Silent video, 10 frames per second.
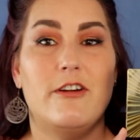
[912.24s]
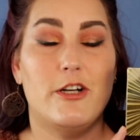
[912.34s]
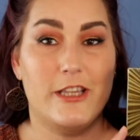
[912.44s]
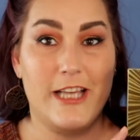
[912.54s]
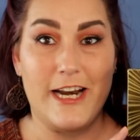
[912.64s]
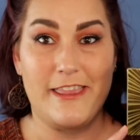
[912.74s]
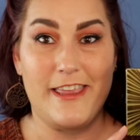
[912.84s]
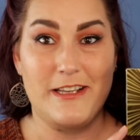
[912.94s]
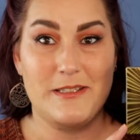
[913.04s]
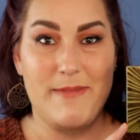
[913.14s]
Heard a lot of
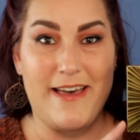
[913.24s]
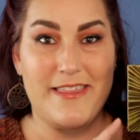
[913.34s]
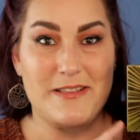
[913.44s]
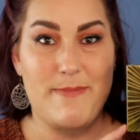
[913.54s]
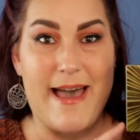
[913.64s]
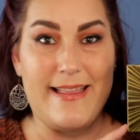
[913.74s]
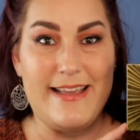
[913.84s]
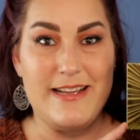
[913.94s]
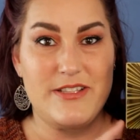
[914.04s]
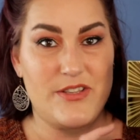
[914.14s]
things about this
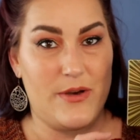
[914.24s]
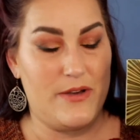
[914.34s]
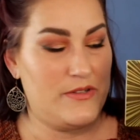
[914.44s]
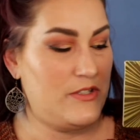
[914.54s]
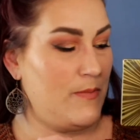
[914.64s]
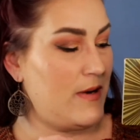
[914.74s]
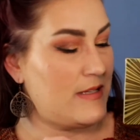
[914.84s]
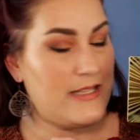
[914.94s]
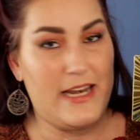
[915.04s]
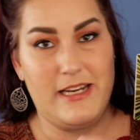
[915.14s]
palette, so I was super
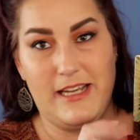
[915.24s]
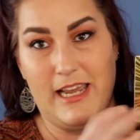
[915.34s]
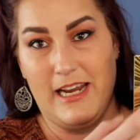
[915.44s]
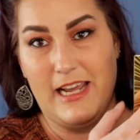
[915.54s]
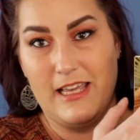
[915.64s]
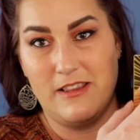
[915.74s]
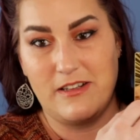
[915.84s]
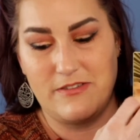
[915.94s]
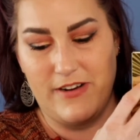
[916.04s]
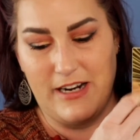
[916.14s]
excited to get it. It
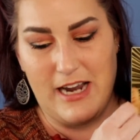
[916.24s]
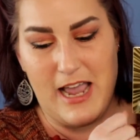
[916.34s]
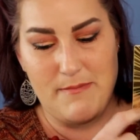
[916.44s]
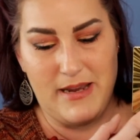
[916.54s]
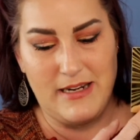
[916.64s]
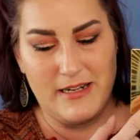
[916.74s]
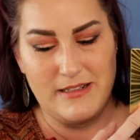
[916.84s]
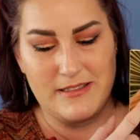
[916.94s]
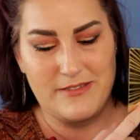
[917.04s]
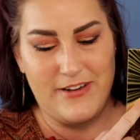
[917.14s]
looks very high
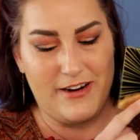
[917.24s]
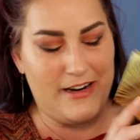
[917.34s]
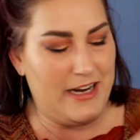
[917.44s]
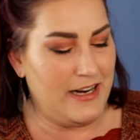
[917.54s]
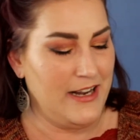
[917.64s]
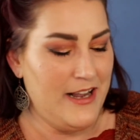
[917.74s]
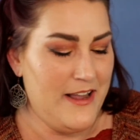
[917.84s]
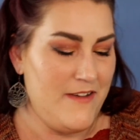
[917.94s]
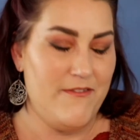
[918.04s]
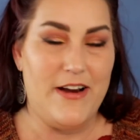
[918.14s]
maintenance, very,
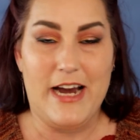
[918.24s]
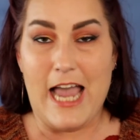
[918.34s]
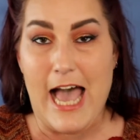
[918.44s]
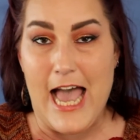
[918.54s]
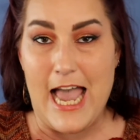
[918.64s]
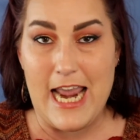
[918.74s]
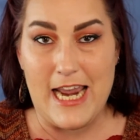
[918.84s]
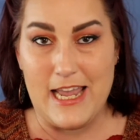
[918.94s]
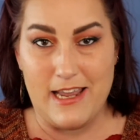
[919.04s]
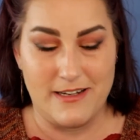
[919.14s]
very high
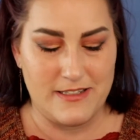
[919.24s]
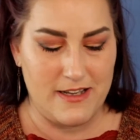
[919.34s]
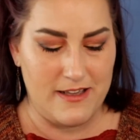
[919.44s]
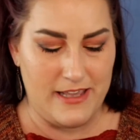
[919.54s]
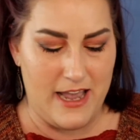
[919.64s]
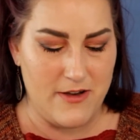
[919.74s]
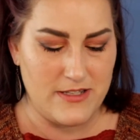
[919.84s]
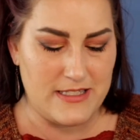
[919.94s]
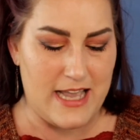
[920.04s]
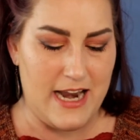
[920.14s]
end on the
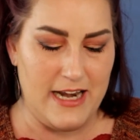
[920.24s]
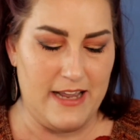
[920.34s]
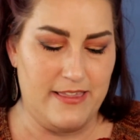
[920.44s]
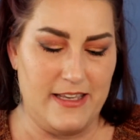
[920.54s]
outside, and